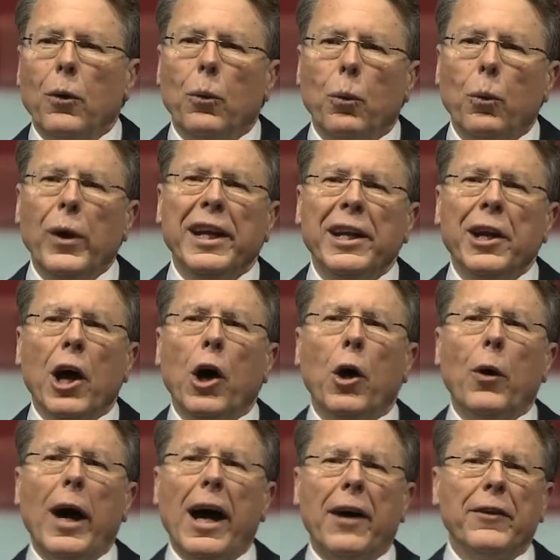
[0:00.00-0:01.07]
We
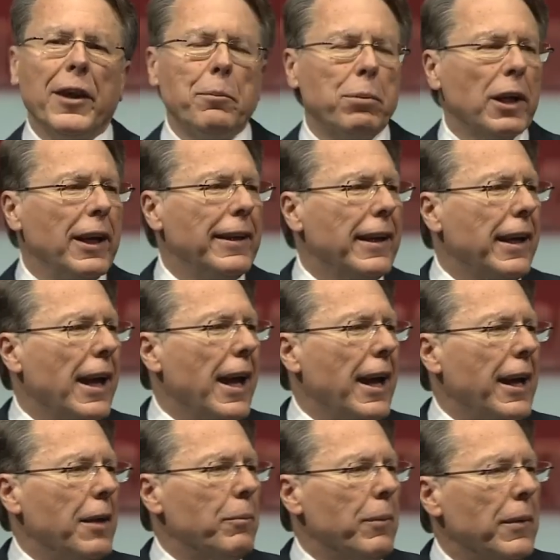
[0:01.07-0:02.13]
know how they play the
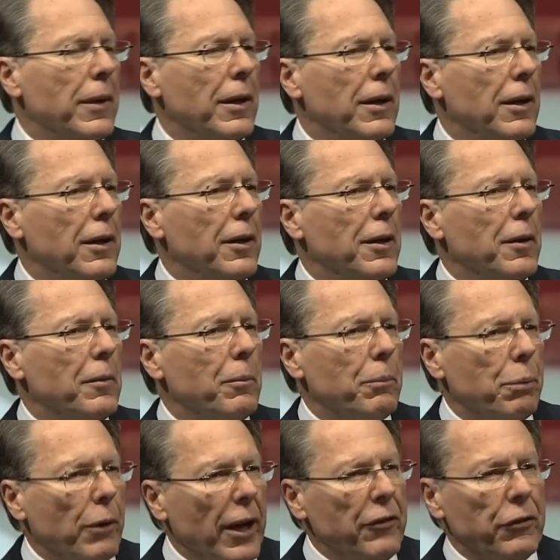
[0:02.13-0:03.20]
game.
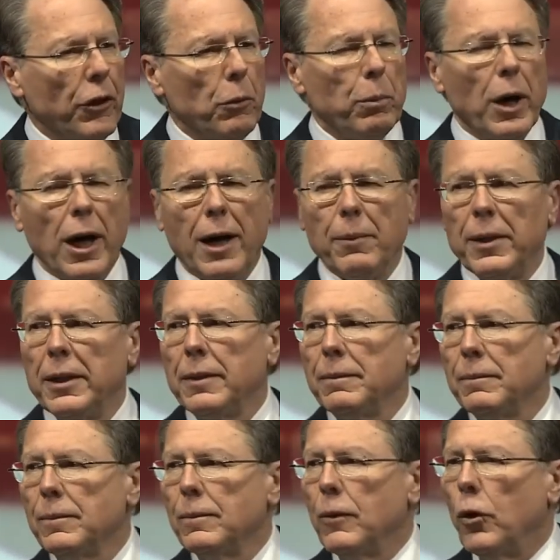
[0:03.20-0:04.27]
President Obama
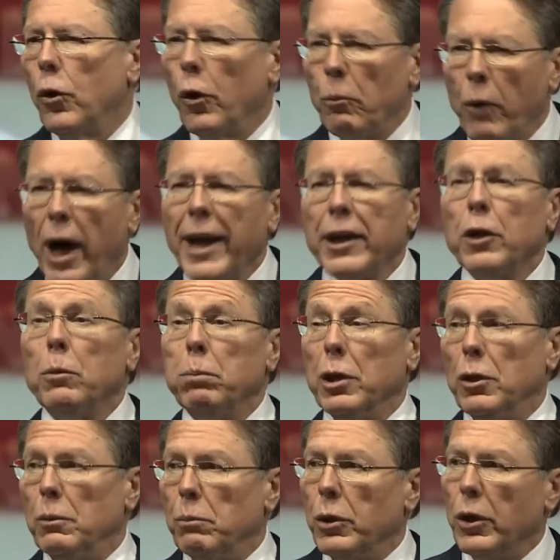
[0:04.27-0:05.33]
or Michael
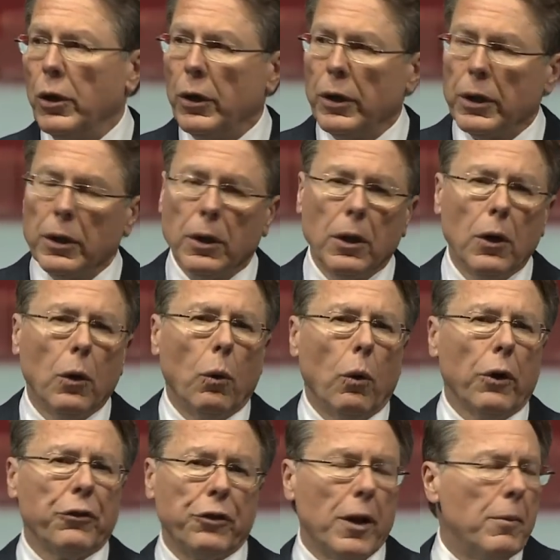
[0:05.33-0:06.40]
Bloomberg
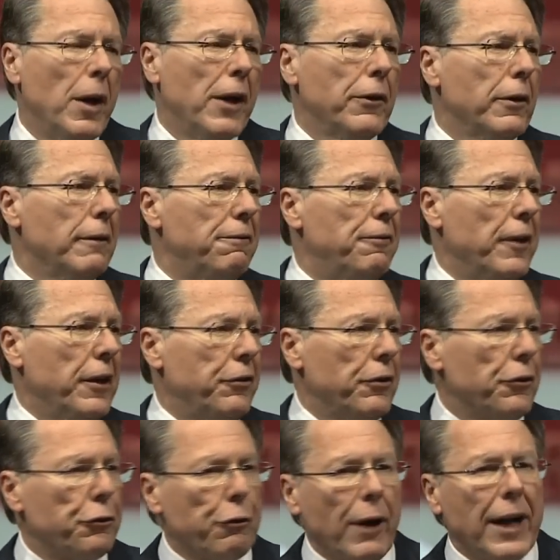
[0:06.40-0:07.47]
or some other
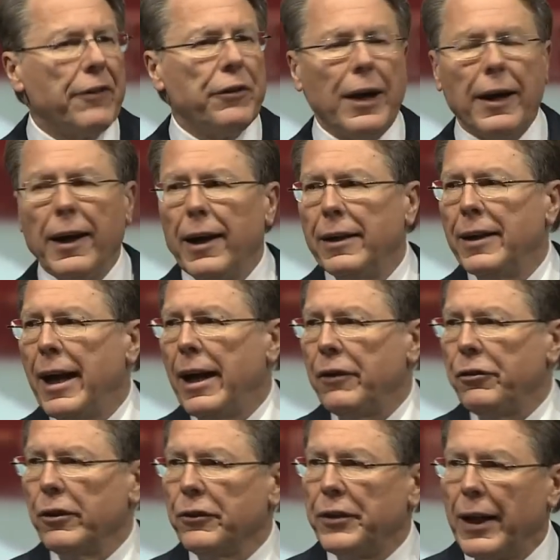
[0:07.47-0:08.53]
official trots out on
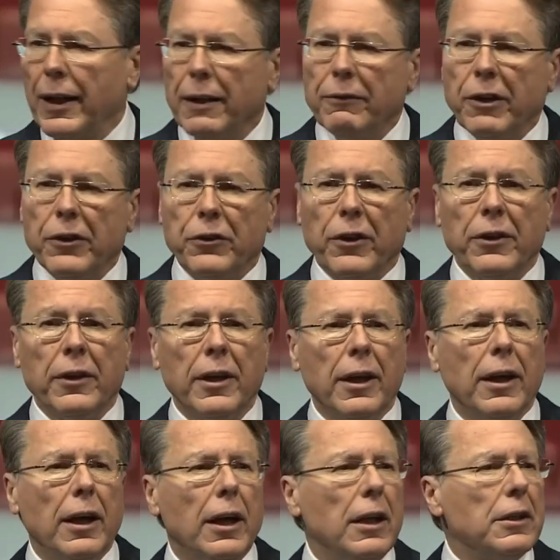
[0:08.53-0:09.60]
national television
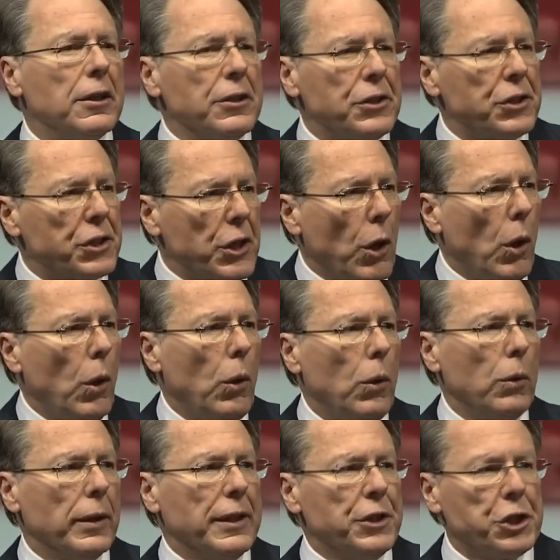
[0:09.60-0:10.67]
to
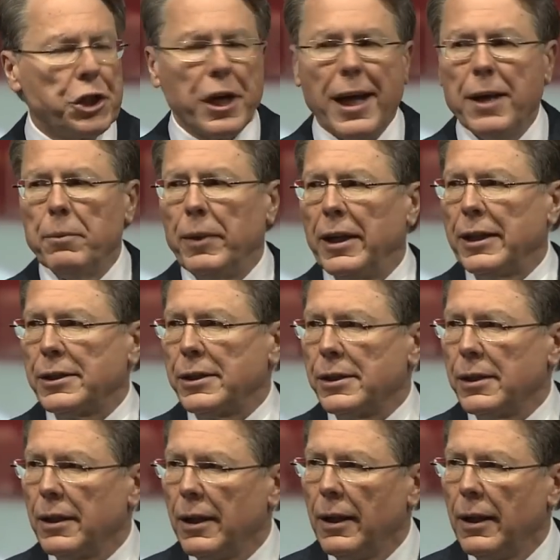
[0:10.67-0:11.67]
scold and shame us,